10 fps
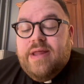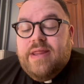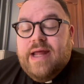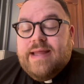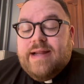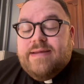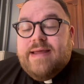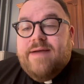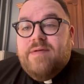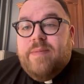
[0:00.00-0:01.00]
That's at
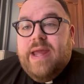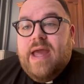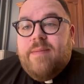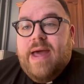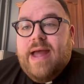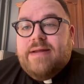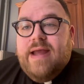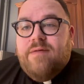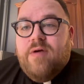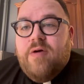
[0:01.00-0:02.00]
7 p.m. at
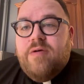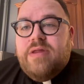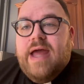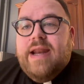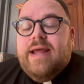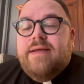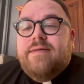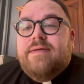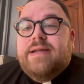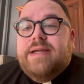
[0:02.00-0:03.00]
St. Rose. That
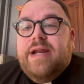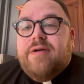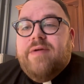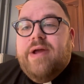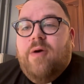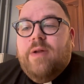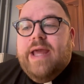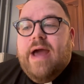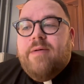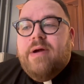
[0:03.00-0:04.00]
is the Deanery
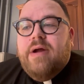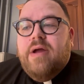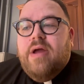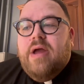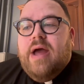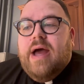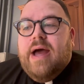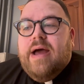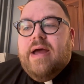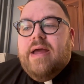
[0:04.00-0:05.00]
Holy Hour.
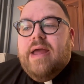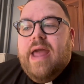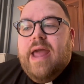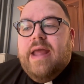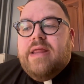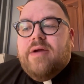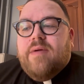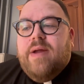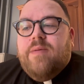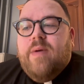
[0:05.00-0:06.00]
It's a
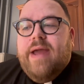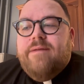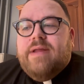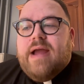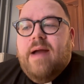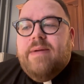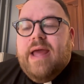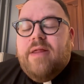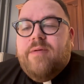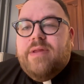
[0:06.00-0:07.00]
great way of, to come
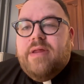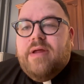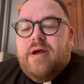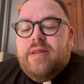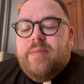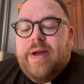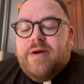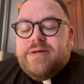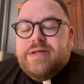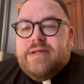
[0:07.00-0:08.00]
together with the
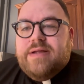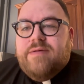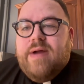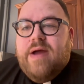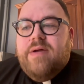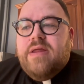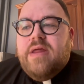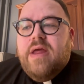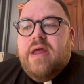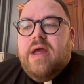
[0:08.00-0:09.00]
parishes that surround
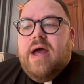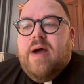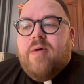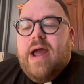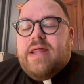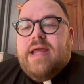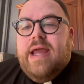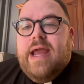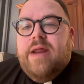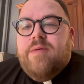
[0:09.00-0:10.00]
us. We're
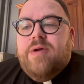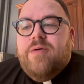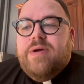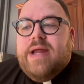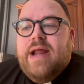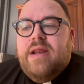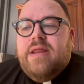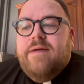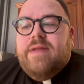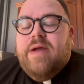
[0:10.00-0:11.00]
asking anyone who
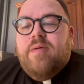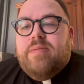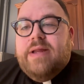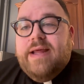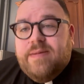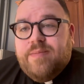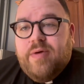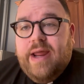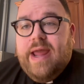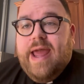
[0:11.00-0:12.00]
attends if they would please
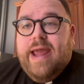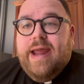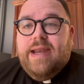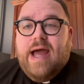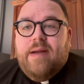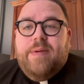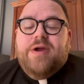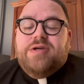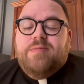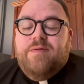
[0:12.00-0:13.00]
bring a
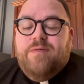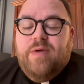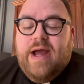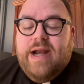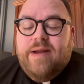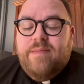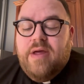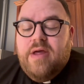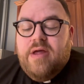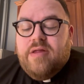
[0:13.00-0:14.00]
non-perishable food
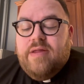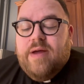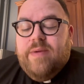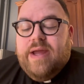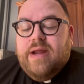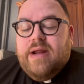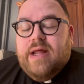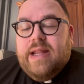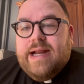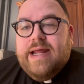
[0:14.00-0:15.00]
item so that we can
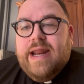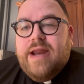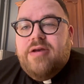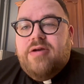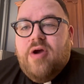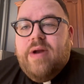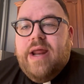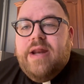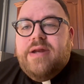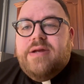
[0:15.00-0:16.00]
collect it and
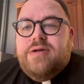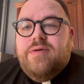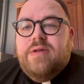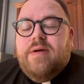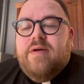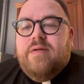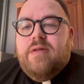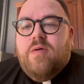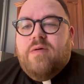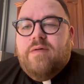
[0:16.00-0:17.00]
donate it to the
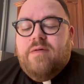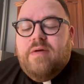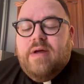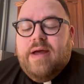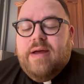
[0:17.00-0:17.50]
local